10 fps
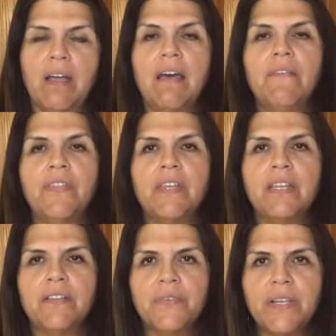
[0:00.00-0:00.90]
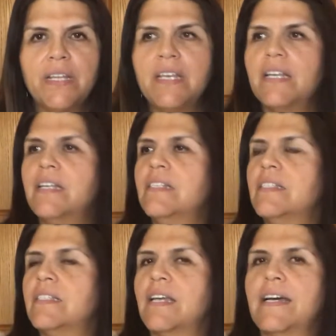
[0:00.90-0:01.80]
of the
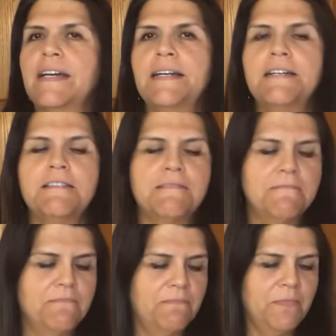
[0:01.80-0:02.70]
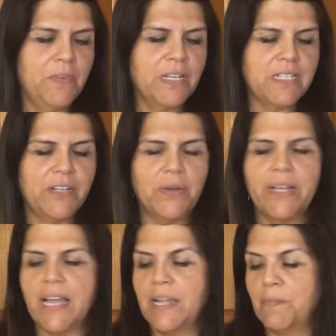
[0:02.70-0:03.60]
ingredients, because I know
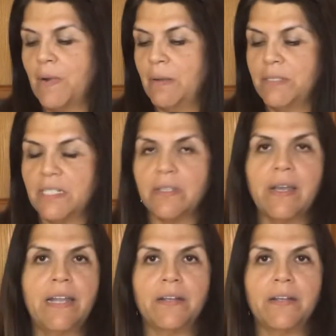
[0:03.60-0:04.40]
I probably just